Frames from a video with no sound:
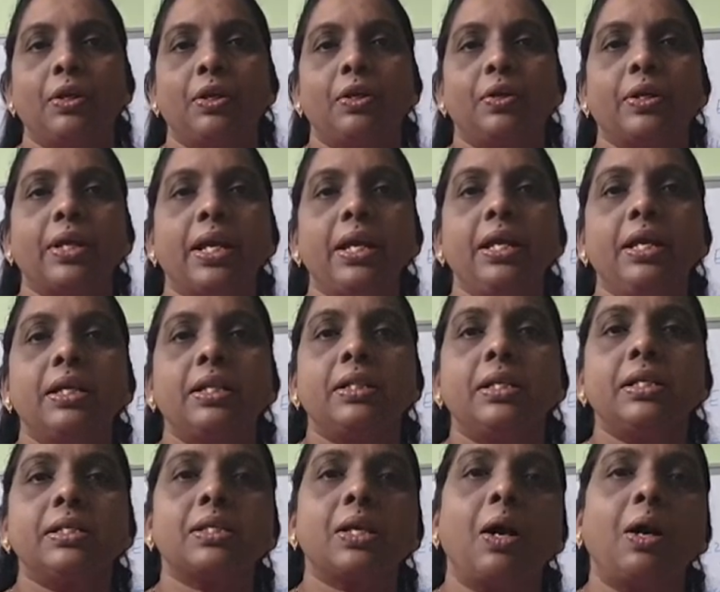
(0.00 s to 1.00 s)
Okay,
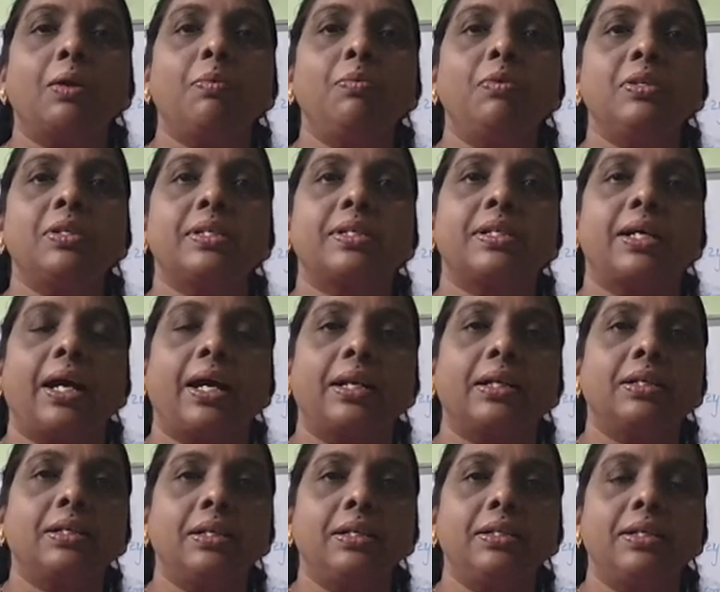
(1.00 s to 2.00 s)
these hormones
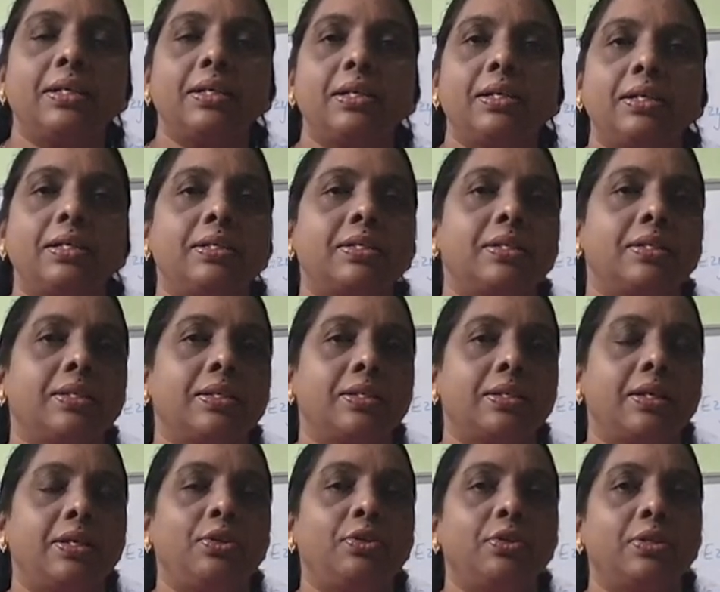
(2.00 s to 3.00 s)
directly they releases
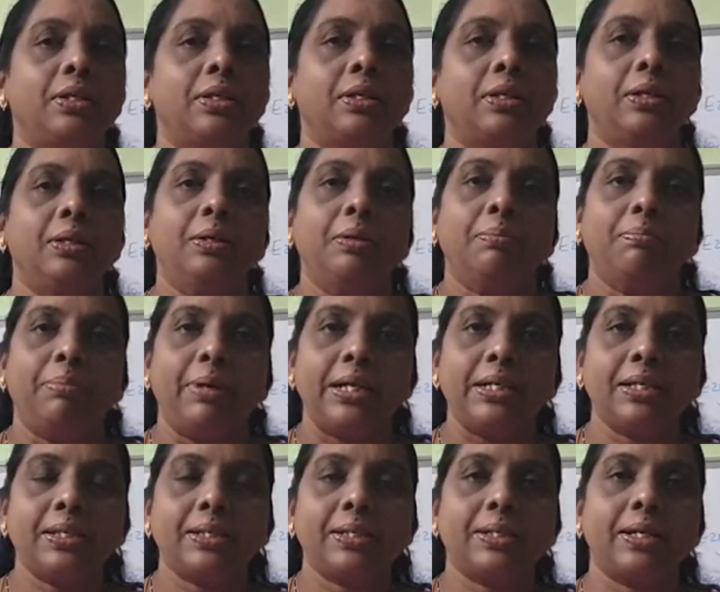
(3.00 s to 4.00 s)
into the
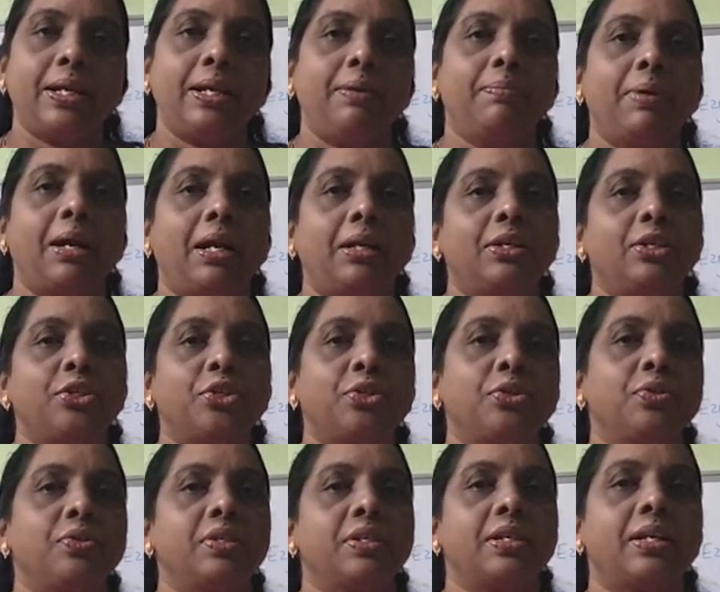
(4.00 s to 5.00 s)
bloodstream and it
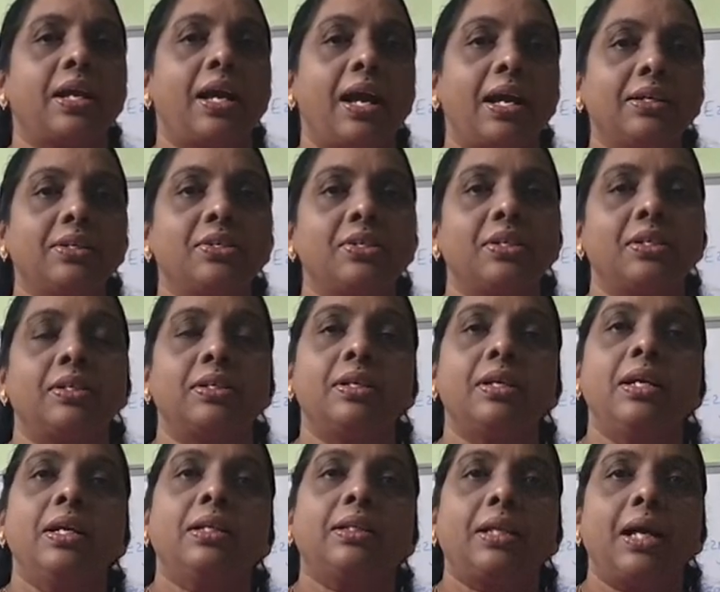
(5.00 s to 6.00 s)
shows an action.
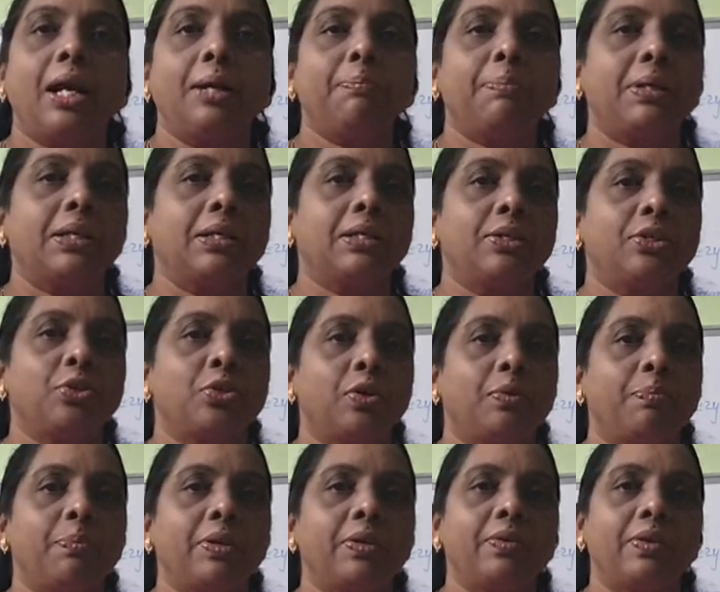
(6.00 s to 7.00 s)
That particular
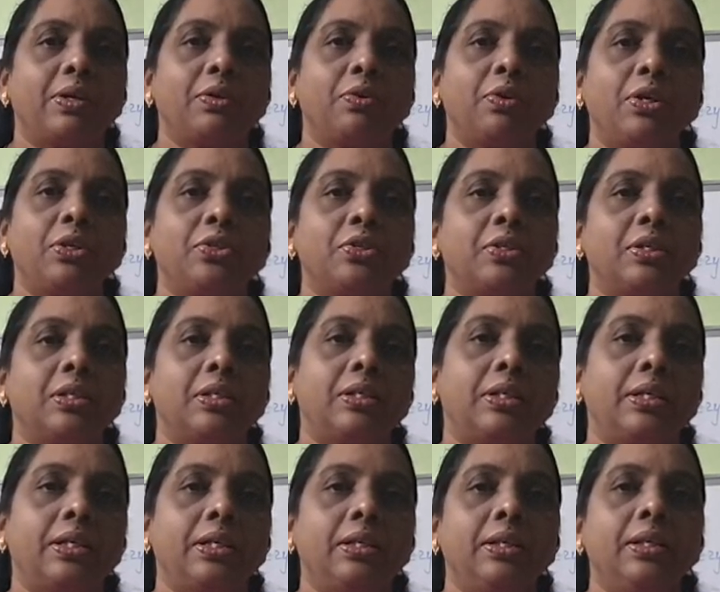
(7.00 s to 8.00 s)
topic we are going to
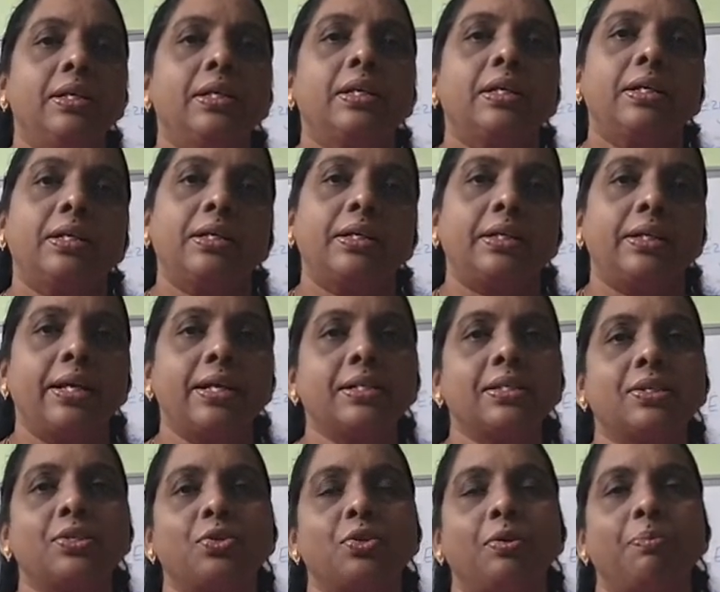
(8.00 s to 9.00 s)
learn in uh,
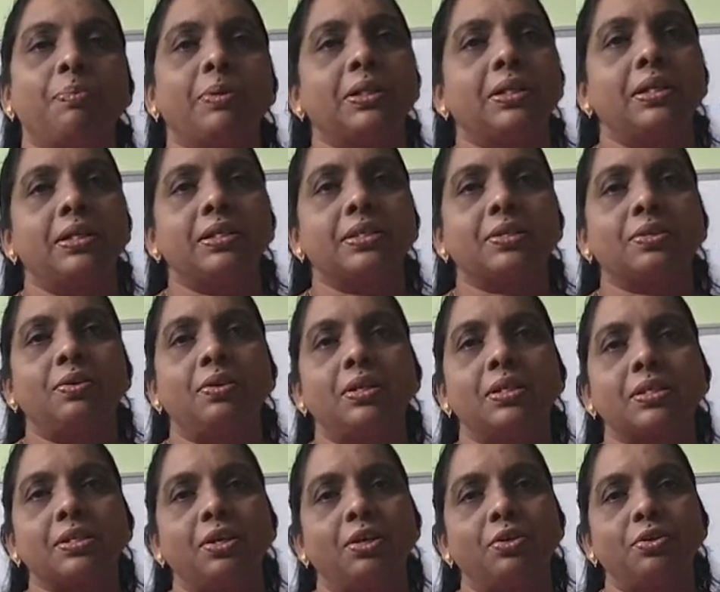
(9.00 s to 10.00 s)
next topic that is called
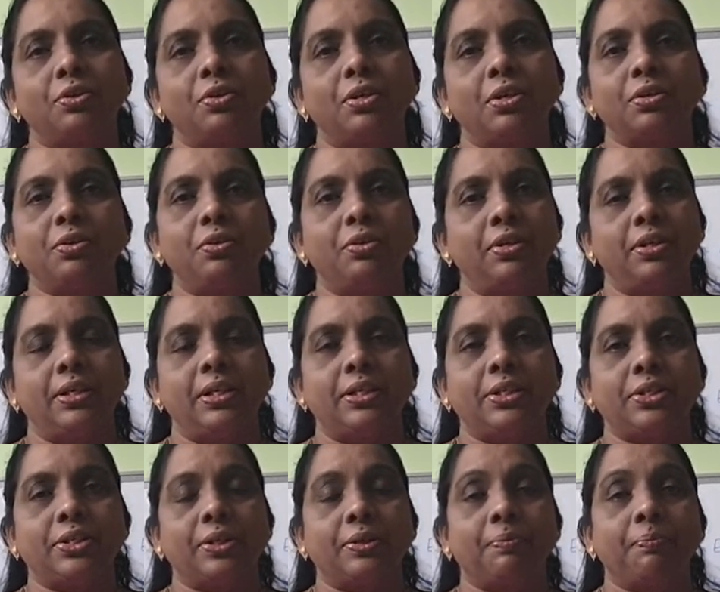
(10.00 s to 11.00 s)
as control and
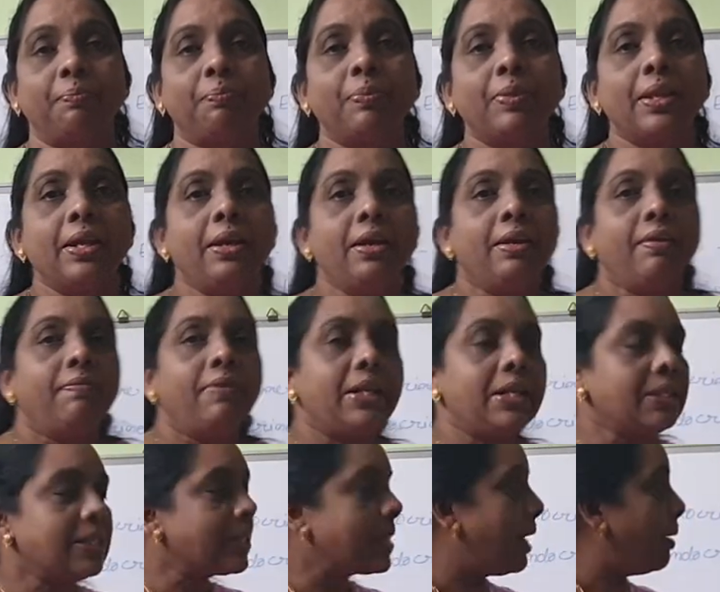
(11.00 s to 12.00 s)
coordination. Whereas